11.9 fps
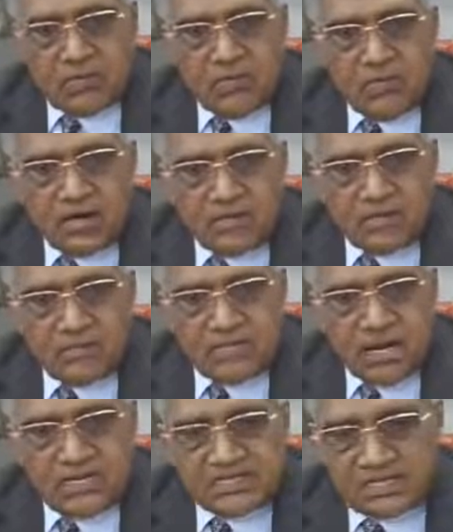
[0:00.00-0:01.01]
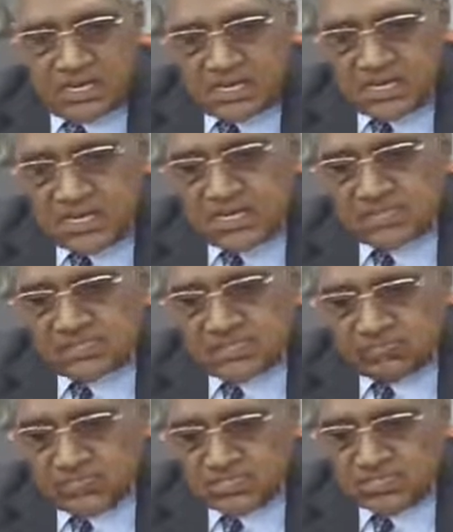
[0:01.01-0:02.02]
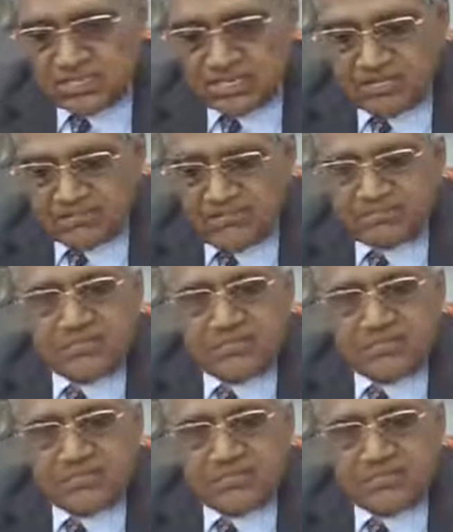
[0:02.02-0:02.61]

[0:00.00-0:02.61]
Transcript: Over my 30 years of teaching